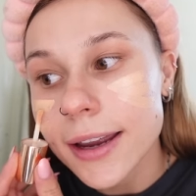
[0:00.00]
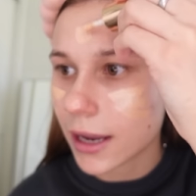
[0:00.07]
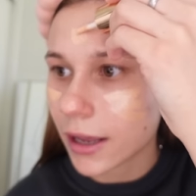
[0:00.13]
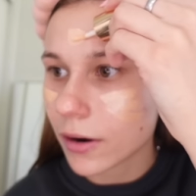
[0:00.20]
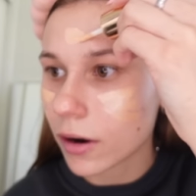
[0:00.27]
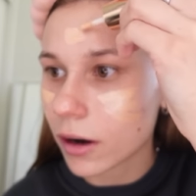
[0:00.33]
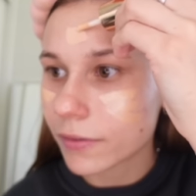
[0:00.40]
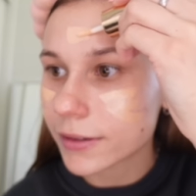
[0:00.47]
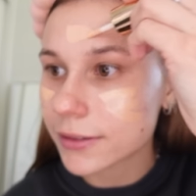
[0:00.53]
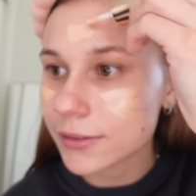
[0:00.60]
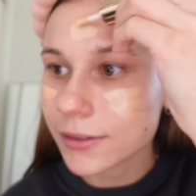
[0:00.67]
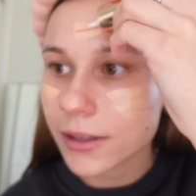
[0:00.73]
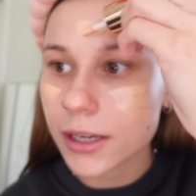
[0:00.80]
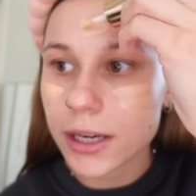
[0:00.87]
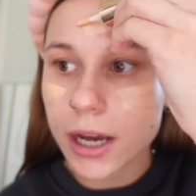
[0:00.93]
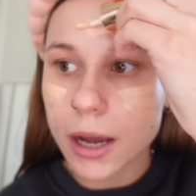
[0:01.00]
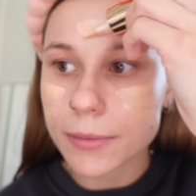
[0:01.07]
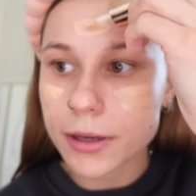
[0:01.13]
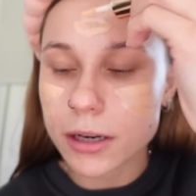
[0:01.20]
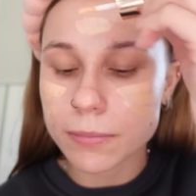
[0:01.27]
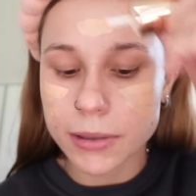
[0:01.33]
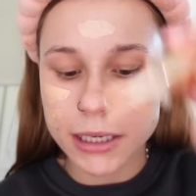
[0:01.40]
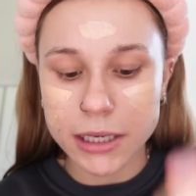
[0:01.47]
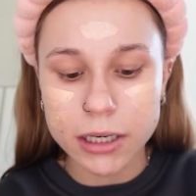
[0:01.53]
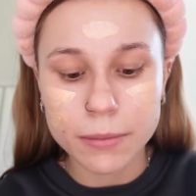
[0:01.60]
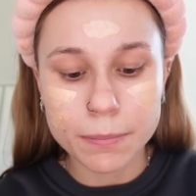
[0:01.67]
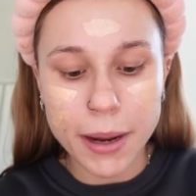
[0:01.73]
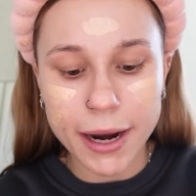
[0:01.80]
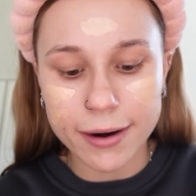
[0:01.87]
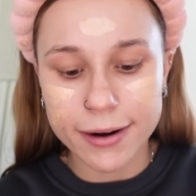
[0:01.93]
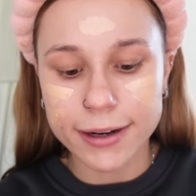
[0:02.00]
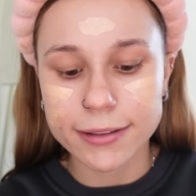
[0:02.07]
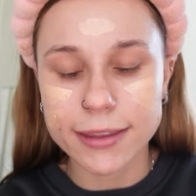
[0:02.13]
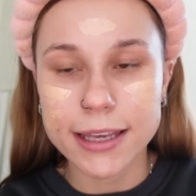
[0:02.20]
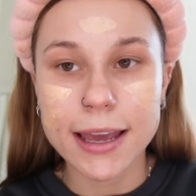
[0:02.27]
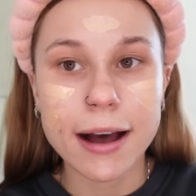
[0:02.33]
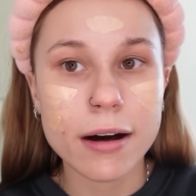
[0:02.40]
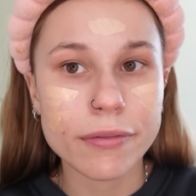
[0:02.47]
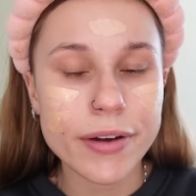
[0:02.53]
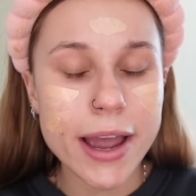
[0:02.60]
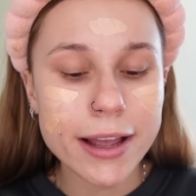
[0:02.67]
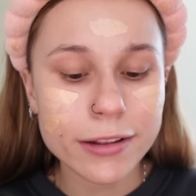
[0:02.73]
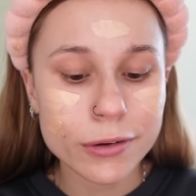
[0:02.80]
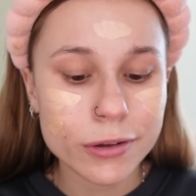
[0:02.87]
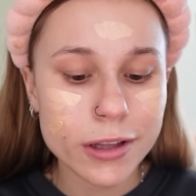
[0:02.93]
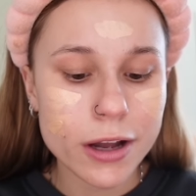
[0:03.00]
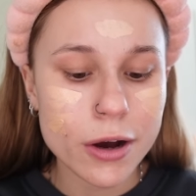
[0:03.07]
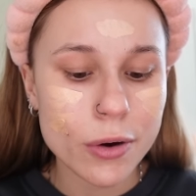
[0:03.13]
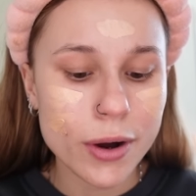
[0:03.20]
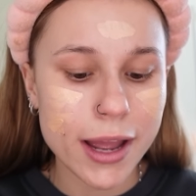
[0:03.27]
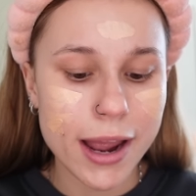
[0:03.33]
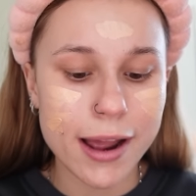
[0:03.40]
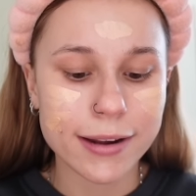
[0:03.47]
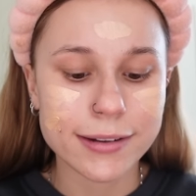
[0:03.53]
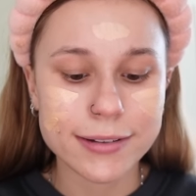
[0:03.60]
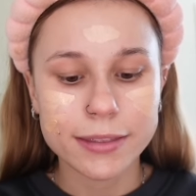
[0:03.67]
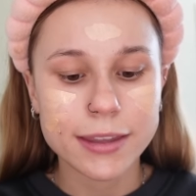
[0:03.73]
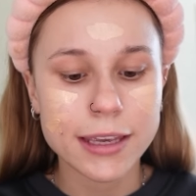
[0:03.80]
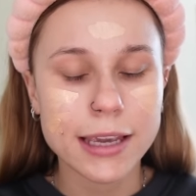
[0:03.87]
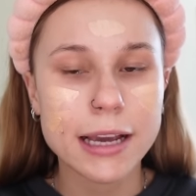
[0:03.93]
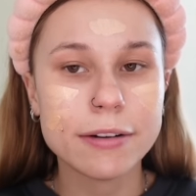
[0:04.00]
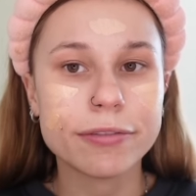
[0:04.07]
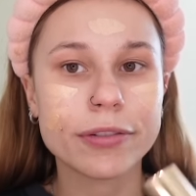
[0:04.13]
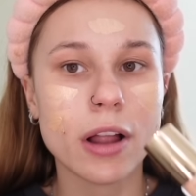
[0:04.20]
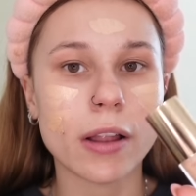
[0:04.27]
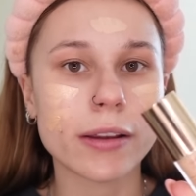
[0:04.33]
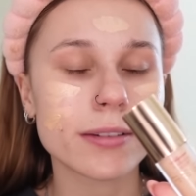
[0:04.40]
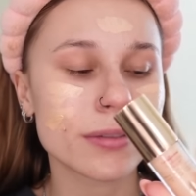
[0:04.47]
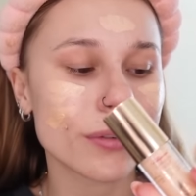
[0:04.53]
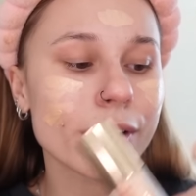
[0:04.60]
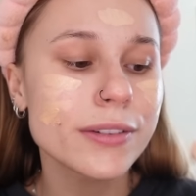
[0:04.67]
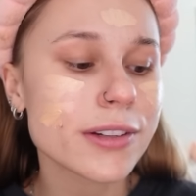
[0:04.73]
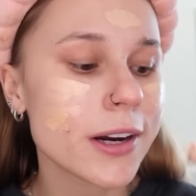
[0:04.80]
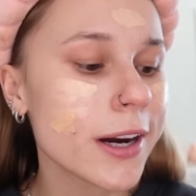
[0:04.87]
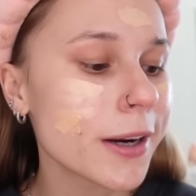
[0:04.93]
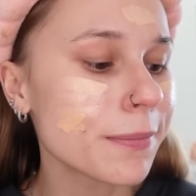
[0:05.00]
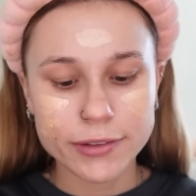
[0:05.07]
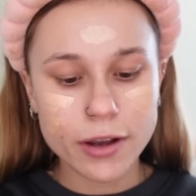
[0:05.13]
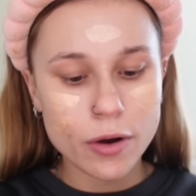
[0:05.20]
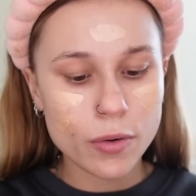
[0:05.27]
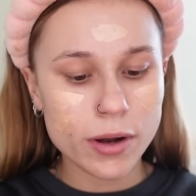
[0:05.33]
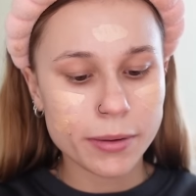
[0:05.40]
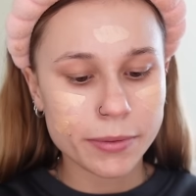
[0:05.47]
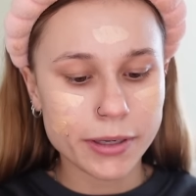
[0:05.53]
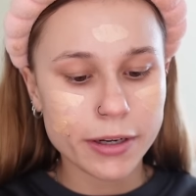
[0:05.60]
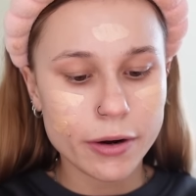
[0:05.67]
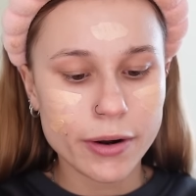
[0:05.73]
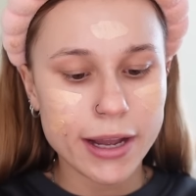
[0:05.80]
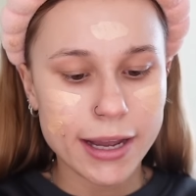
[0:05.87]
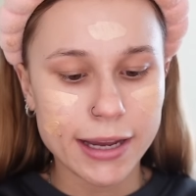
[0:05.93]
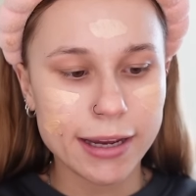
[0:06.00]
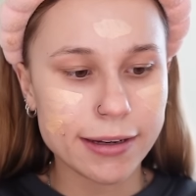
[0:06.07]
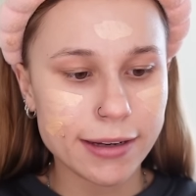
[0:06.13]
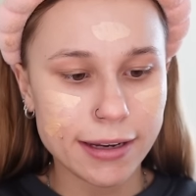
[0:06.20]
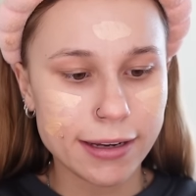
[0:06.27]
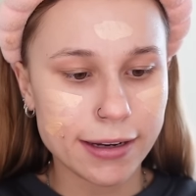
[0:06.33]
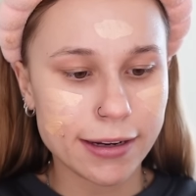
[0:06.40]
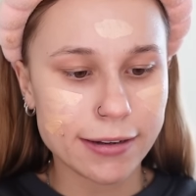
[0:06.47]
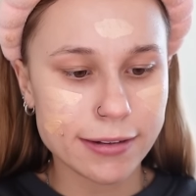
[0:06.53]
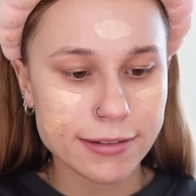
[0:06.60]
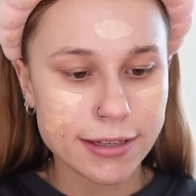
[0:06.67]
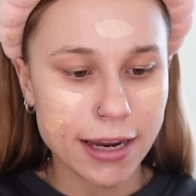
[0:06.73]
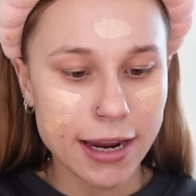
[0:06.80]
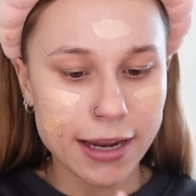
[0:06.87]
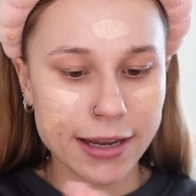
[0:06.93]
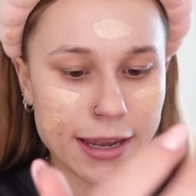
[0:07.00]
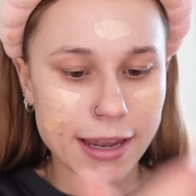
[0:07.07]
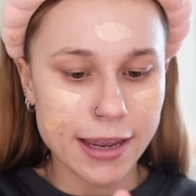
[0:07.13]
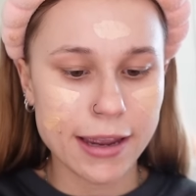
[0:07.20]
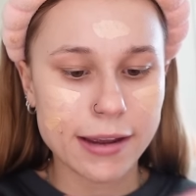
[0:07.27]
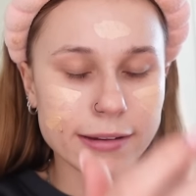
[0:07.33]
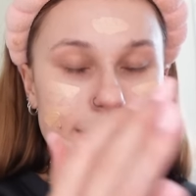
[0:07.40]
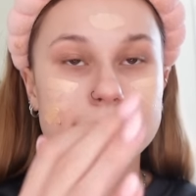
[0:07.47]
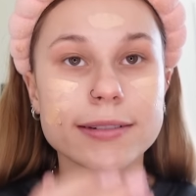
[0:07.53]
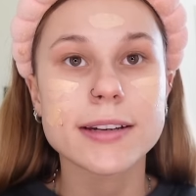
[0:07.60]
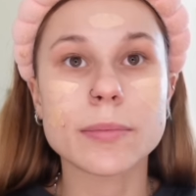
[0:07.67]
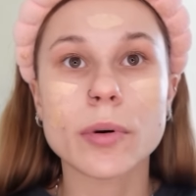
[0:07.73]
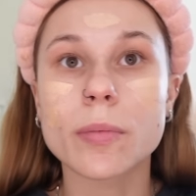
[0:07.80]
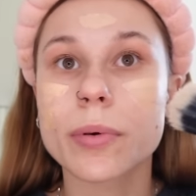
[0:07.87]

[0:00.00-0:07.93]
And obviously I'm gonna be comparing the e.l.f. Halo Glow and the Flawless Filter. So I'm gonna go ahead and take a stipple